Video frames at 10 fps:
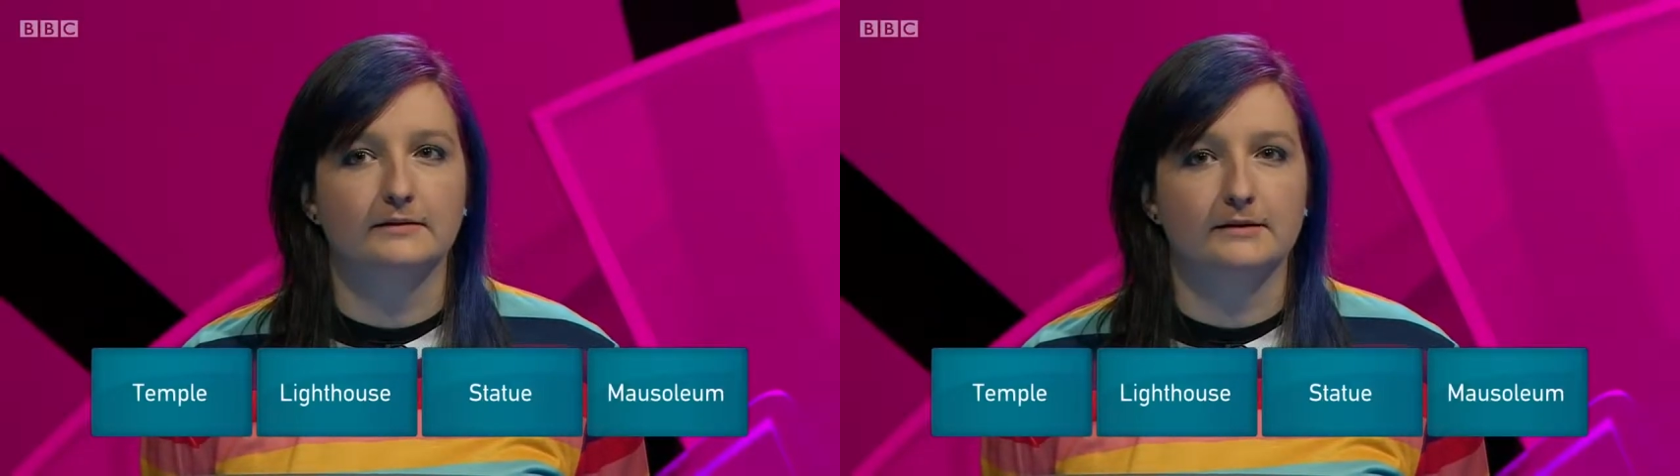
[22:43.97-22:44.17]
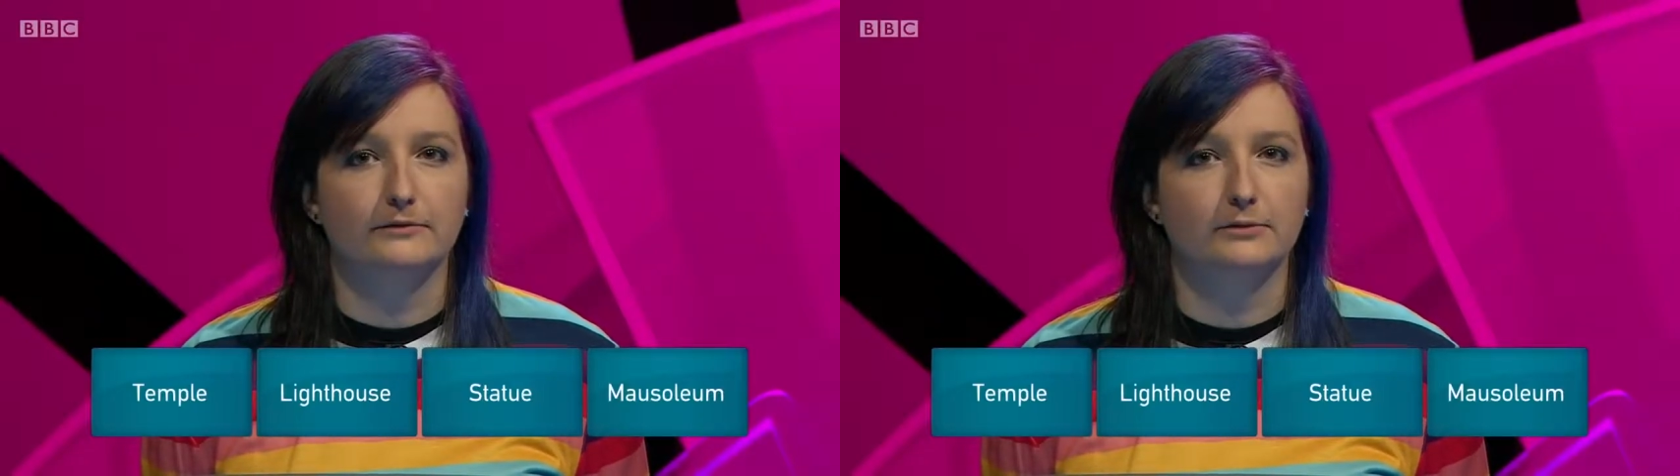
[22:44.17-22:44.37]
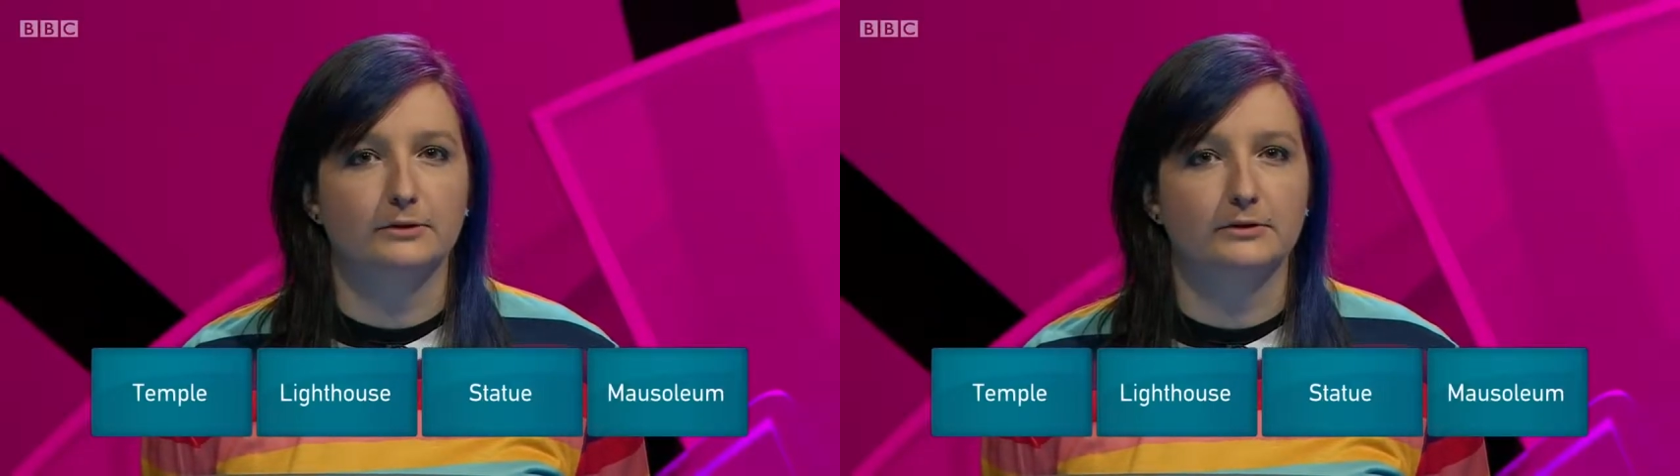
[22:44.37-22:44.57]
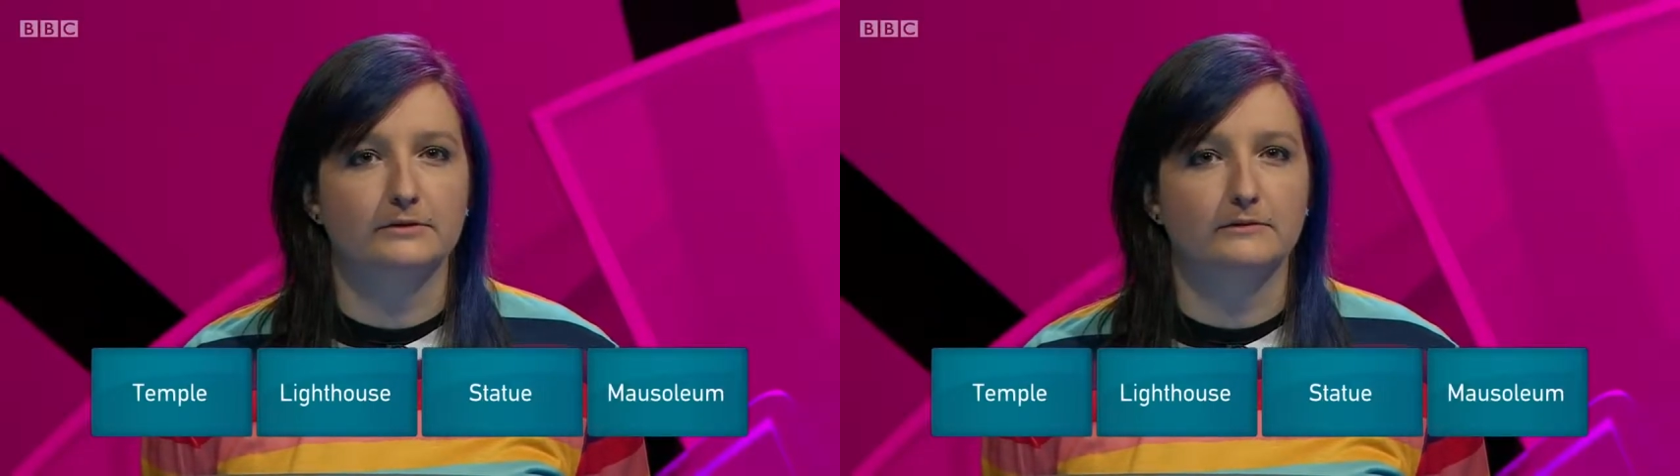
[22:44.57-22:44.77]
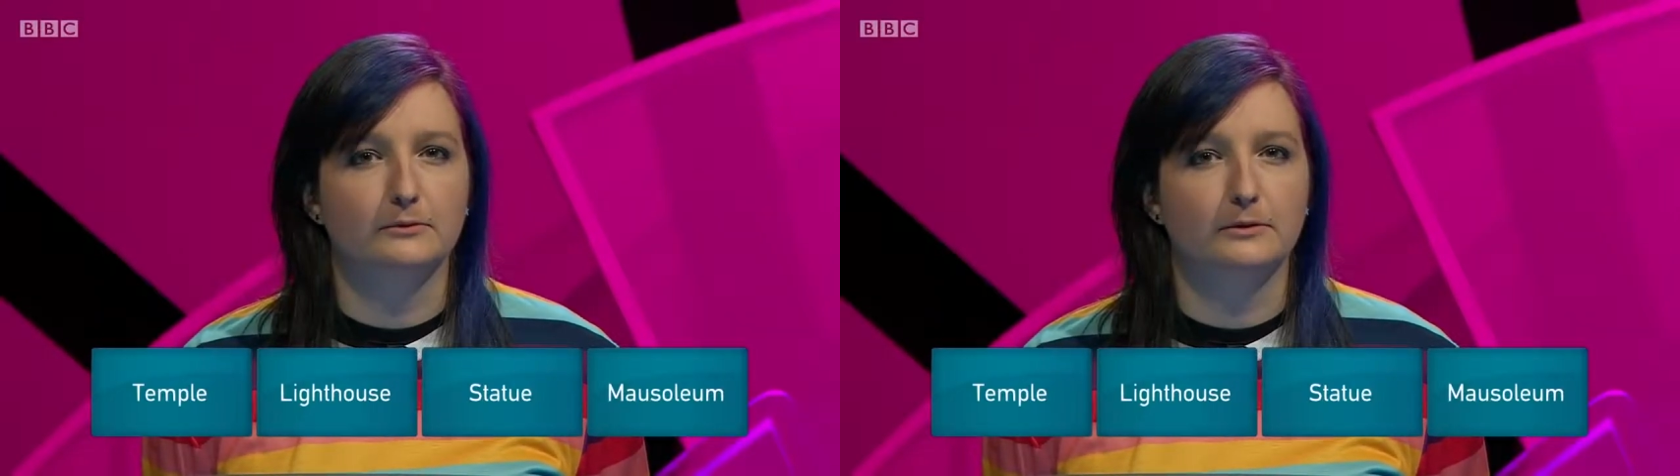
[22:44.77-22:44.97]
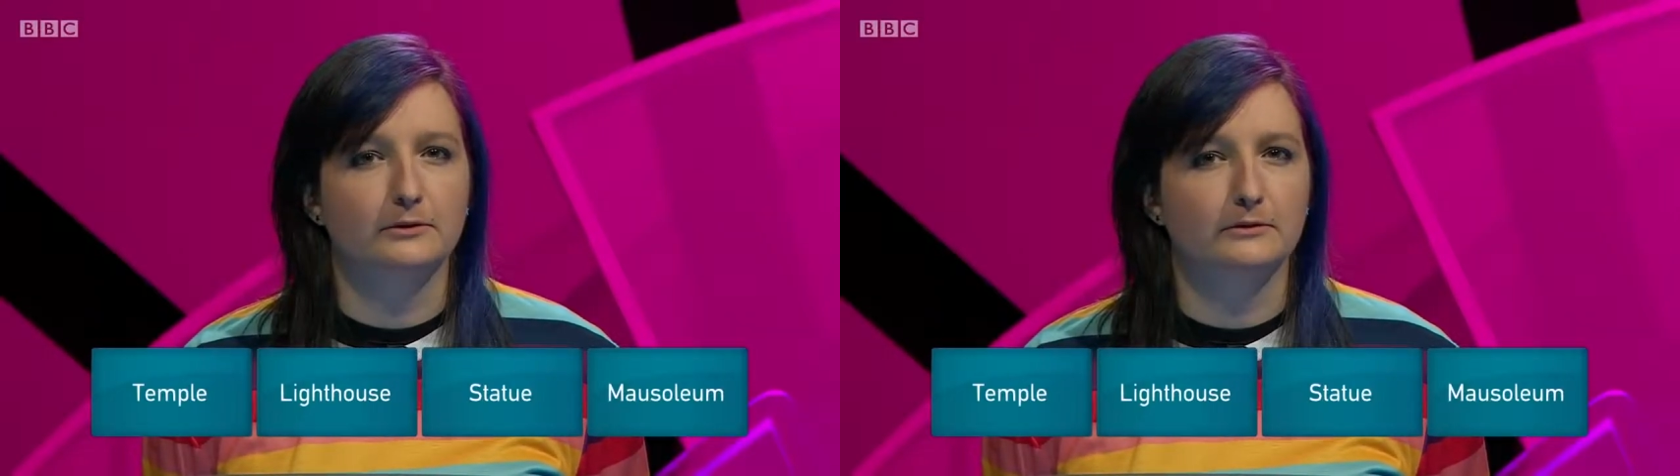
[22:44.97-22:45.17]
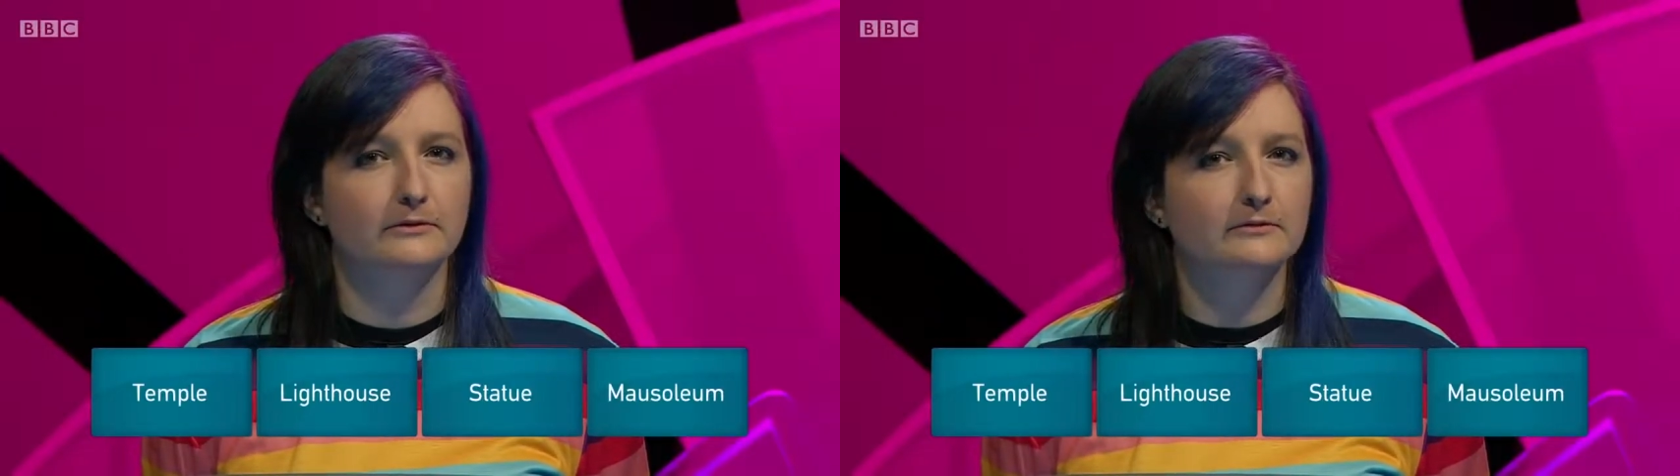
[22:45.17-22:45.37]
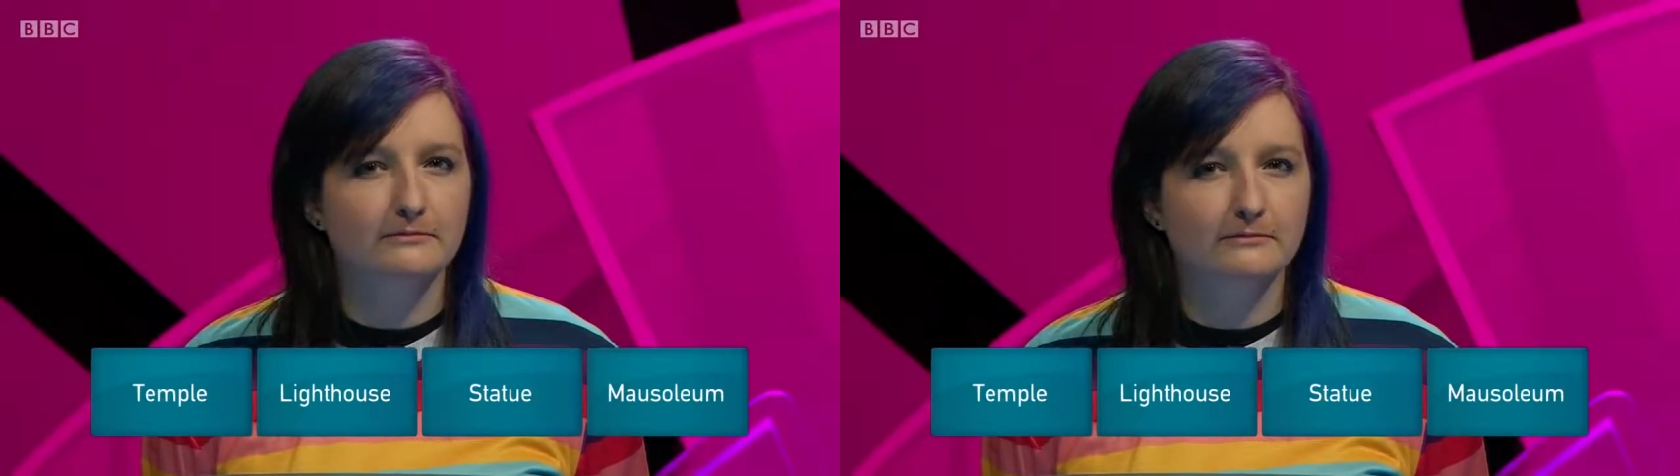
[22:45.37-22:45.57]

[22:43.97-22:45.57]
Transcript: seven wonders of the world?